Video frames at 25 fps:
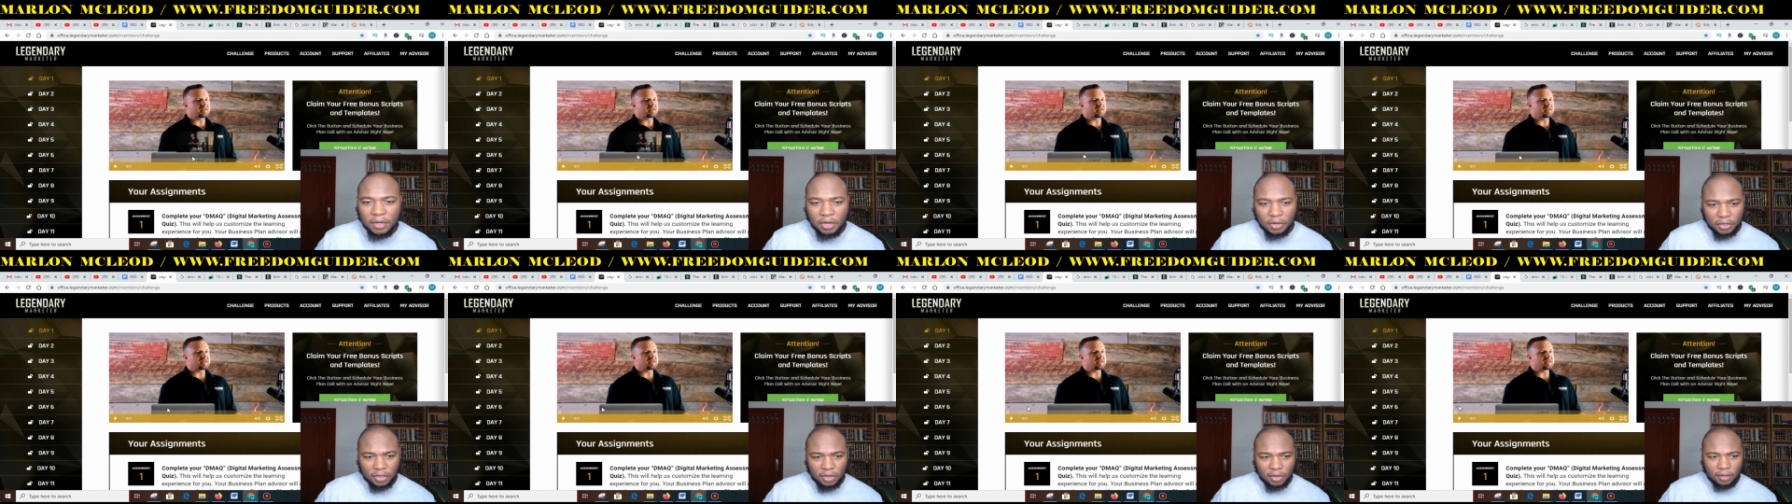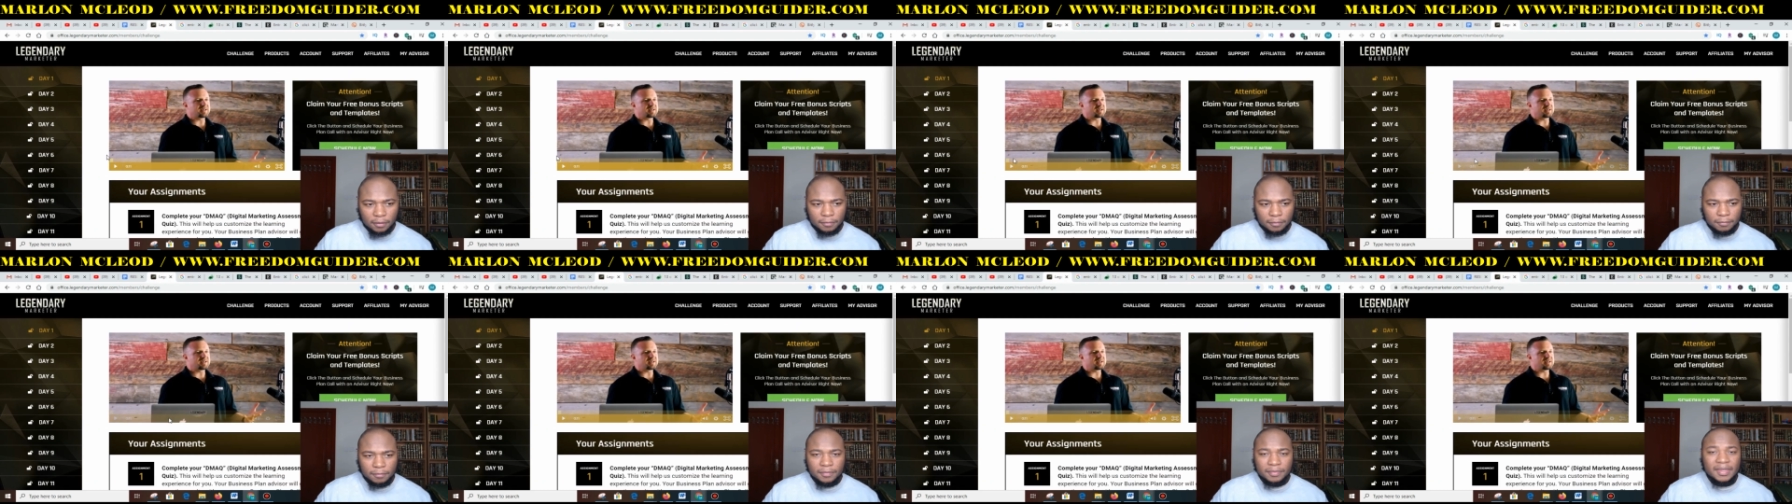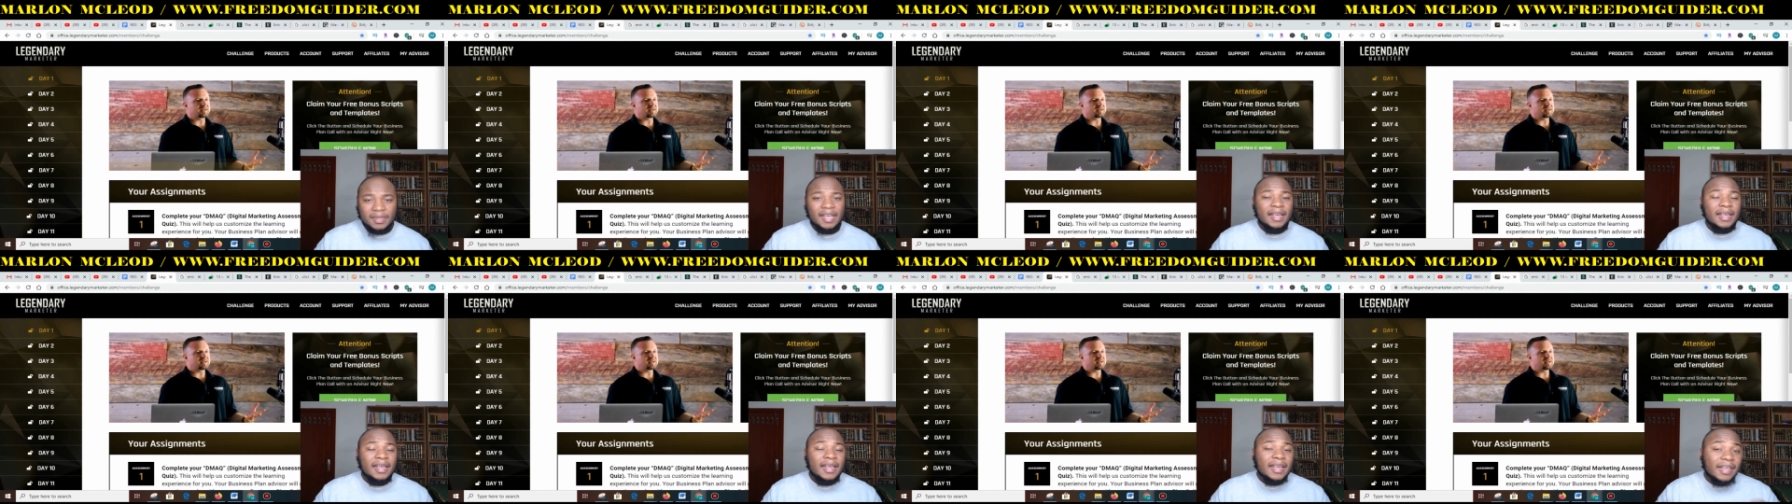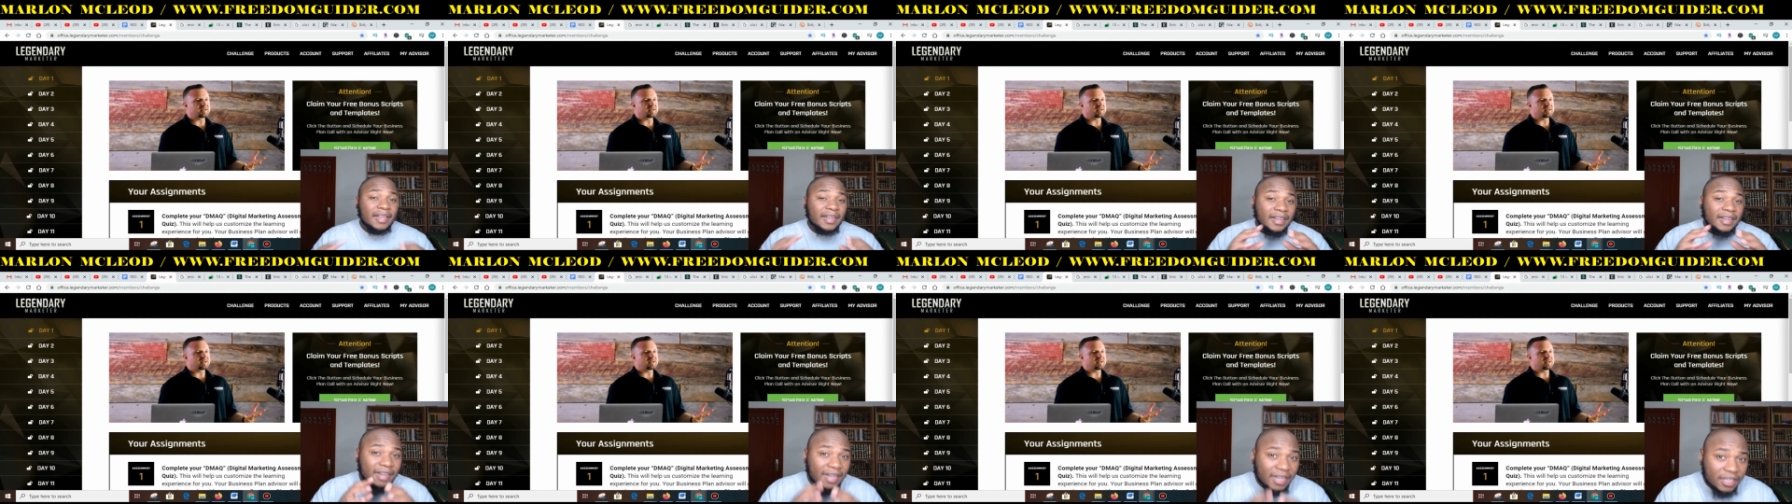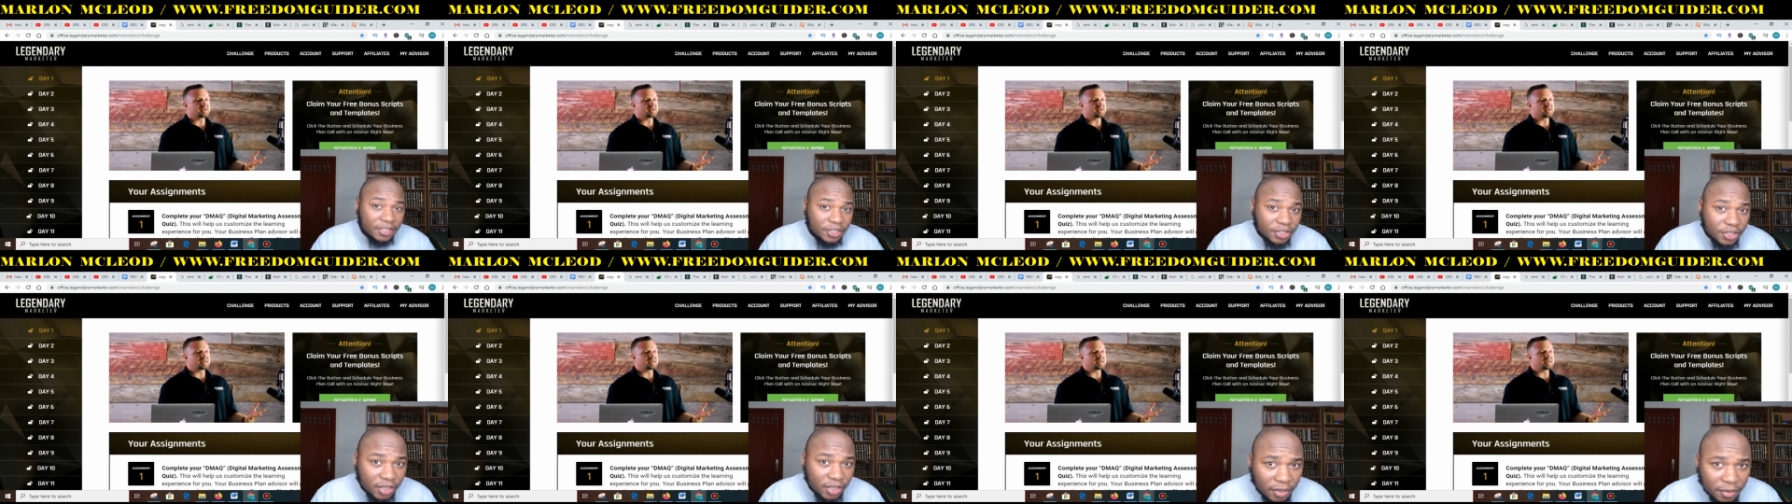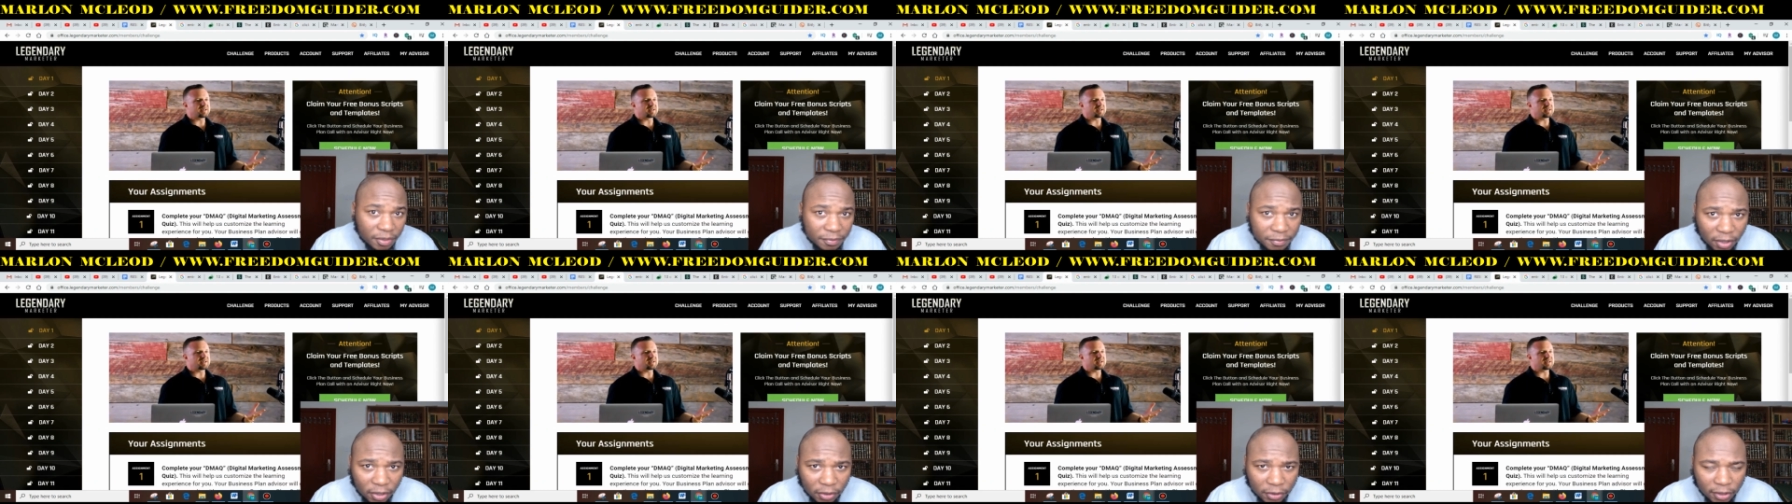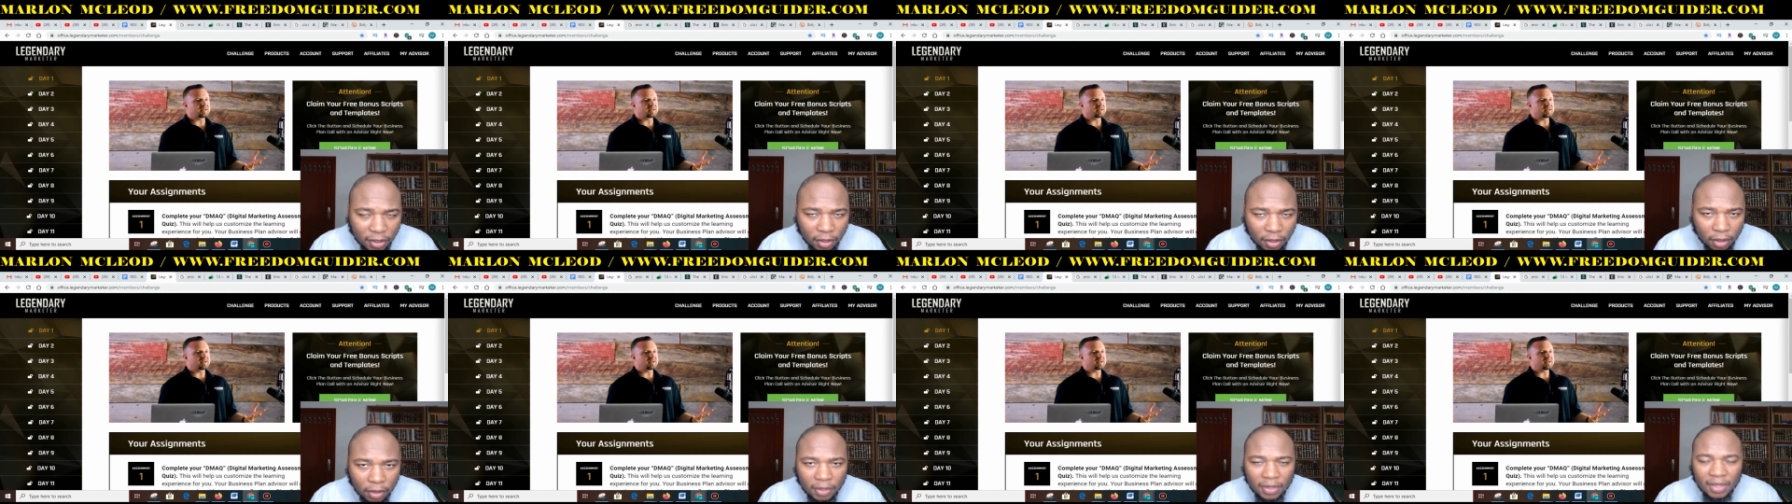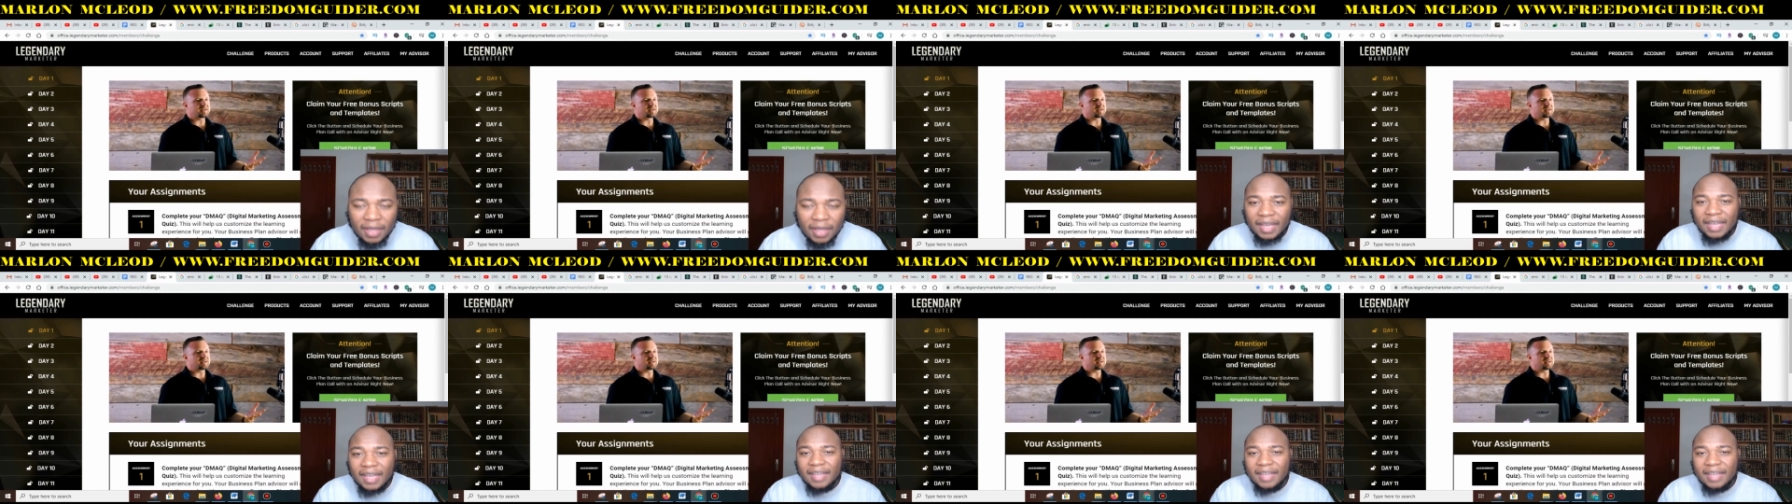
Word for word: Marketer. Legendary Marketer